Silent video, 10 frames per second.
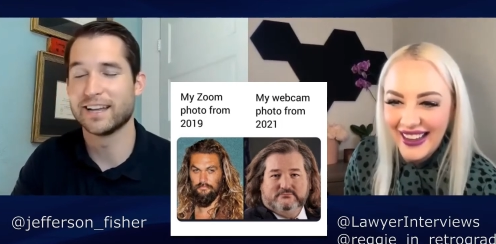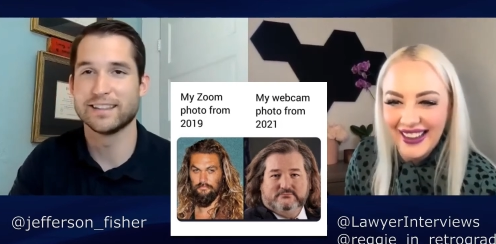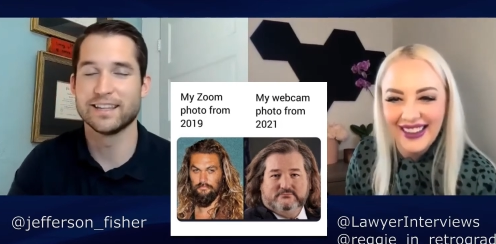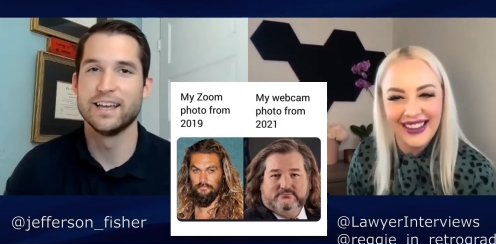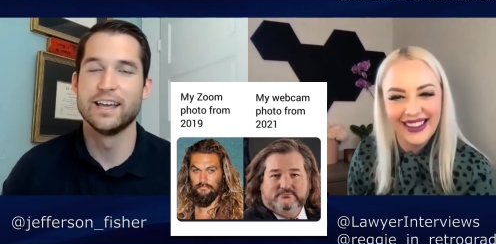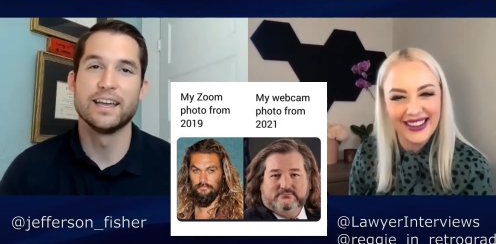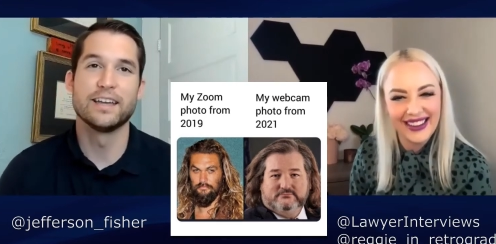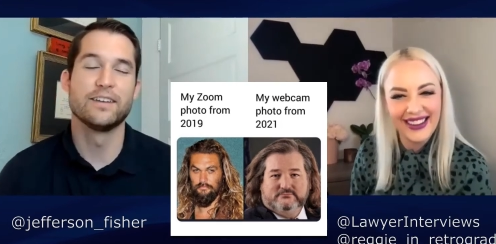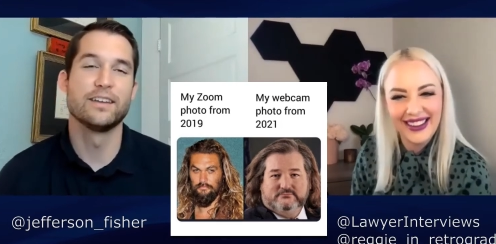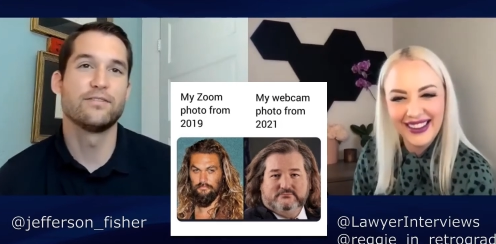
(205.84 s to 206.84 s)
Speaker 1: I,
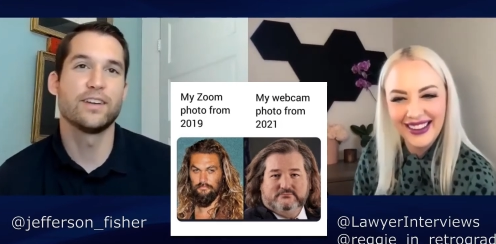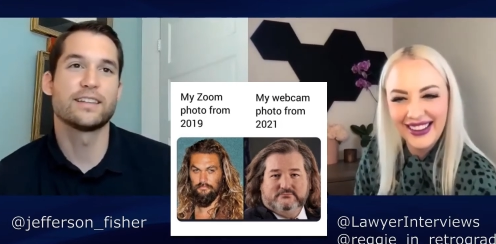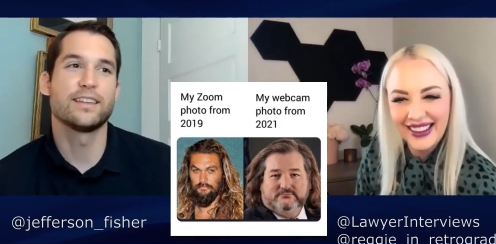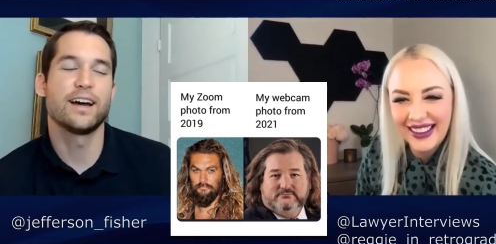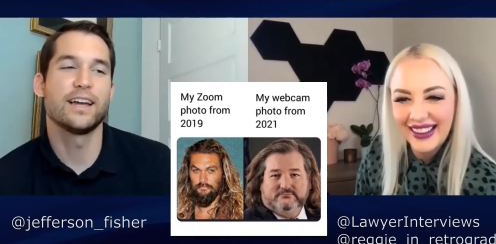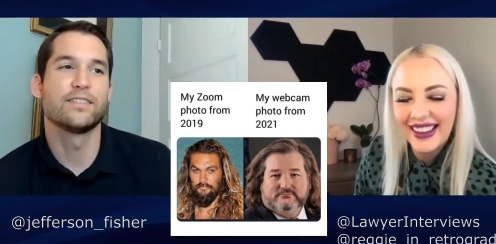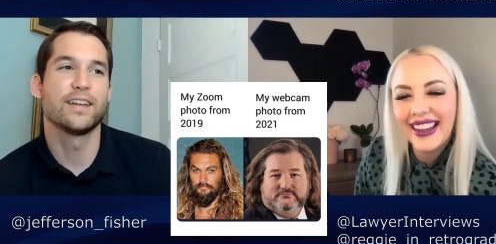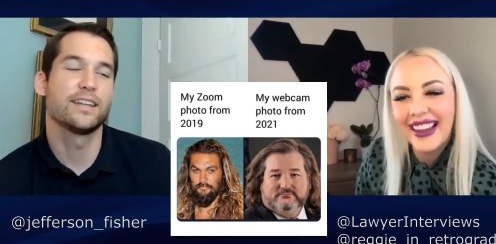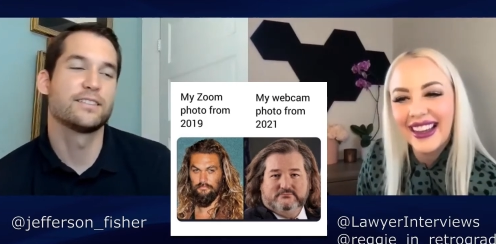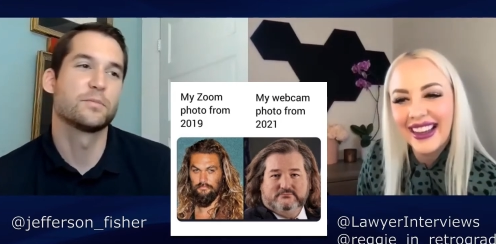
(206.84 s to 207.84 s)
and in fact, I even
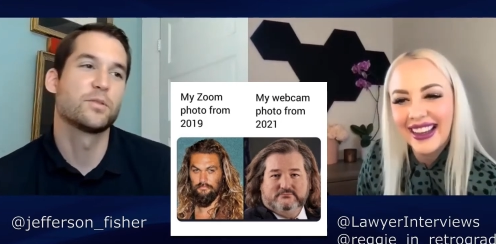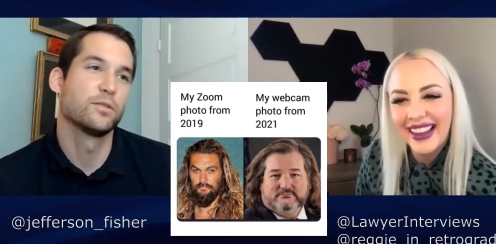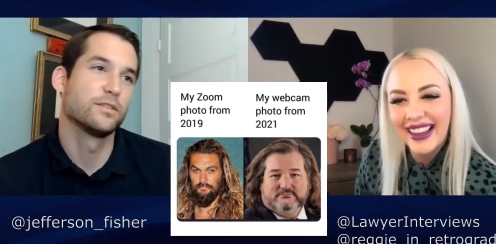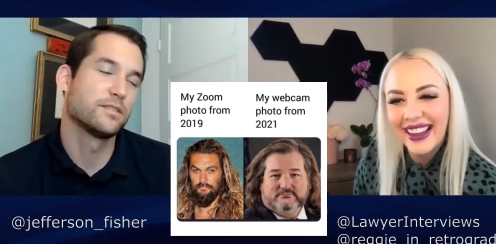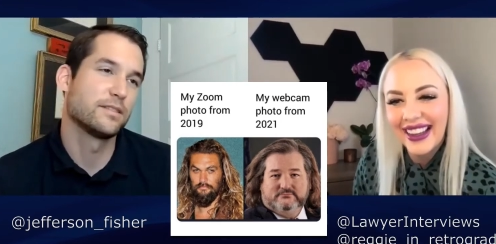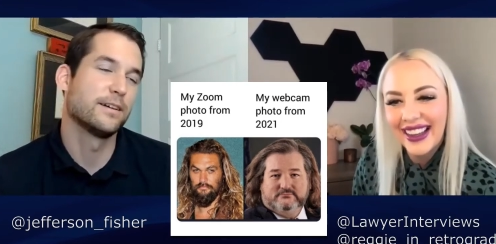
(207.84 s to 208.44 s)
had some courts.